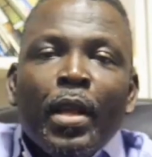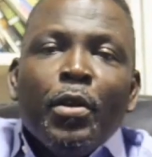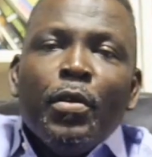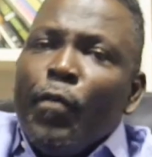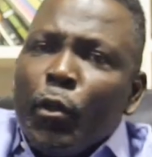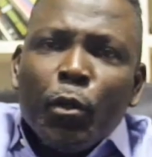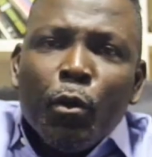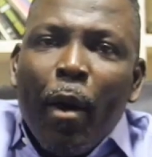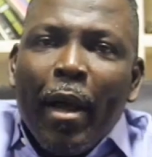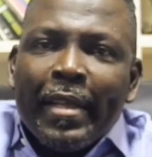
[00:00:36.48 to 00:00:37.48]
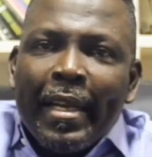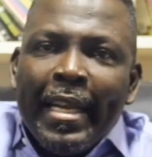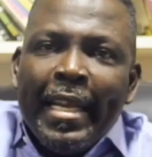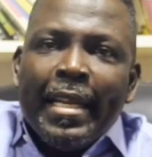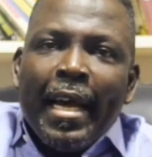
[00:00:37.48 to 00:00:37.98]
You've got to know as a
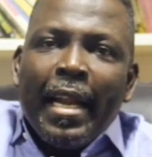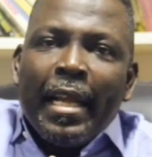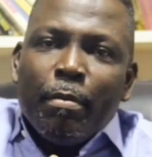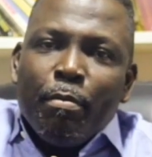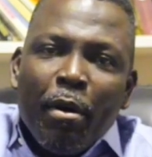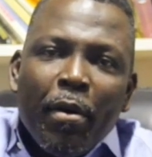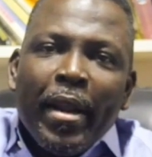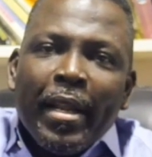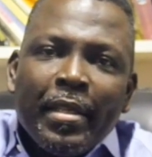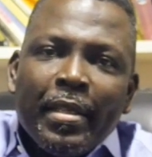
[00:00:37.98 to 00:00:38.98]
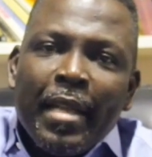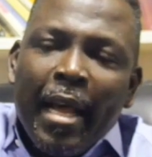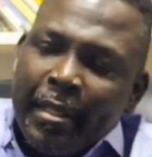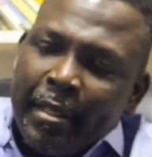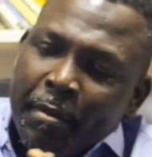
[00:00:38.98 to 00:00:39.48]
leader and as a parent
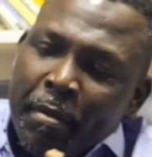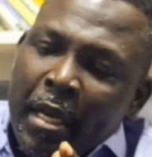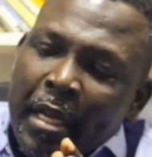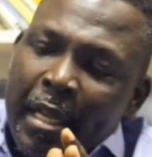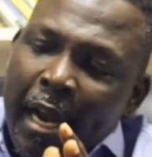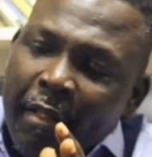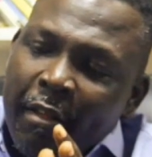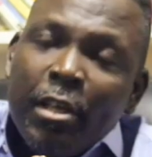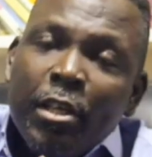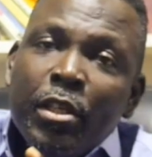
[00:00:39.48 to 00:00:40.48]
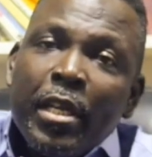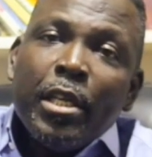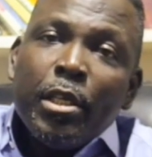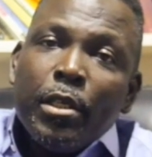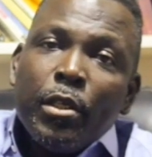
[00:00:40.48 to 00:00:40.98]
that there are three
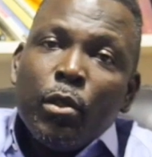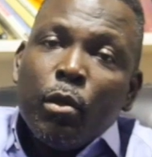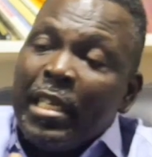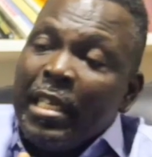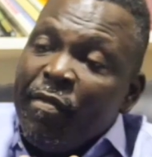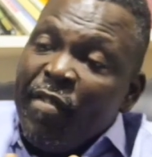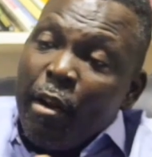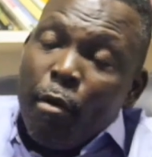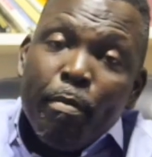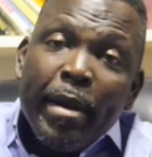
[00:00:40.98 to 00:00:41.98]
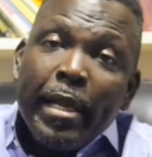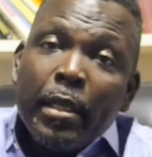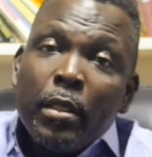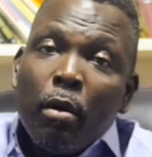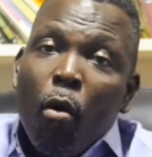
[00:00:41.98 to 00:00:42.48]
stages to the
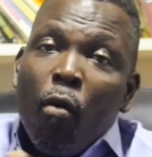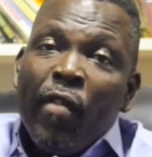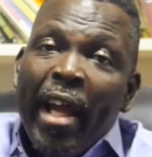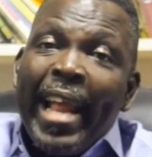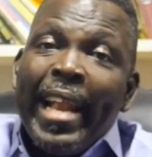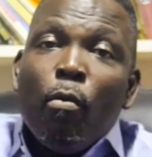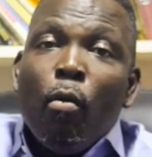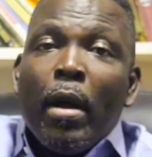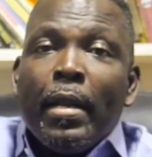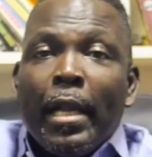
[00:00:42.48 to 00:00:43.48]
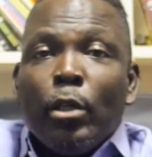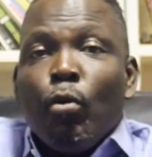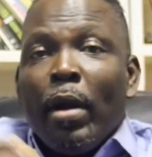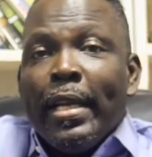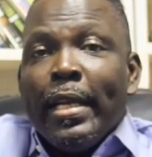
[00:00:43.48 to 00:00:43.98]
development of anyone that
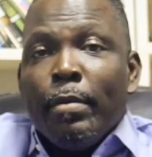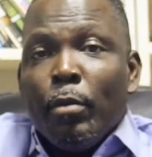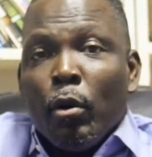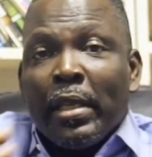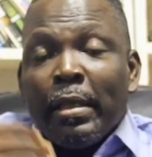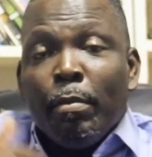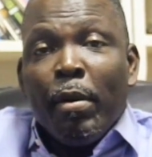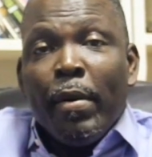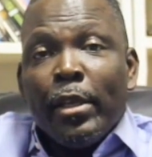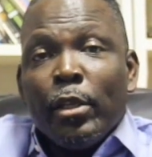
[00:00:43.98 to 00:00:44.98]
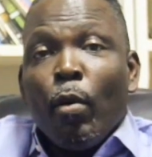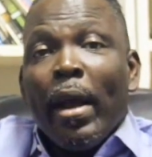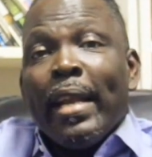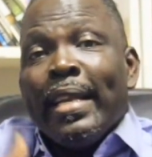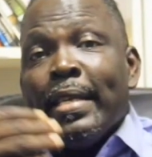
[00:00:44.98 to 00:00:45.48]
you are leading, because as a parent, you are
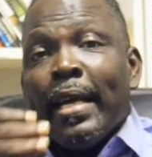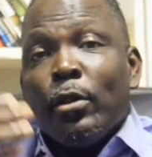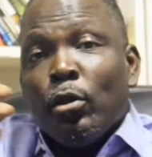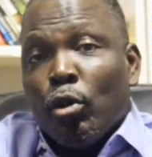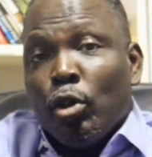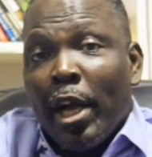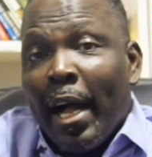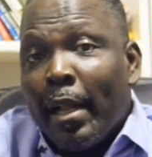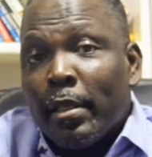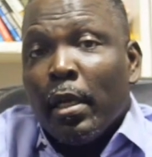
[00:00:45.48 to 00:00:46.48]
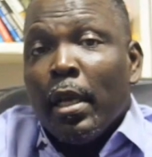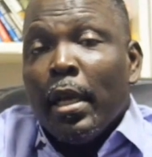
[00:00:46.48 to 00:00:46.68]
a leader to your child,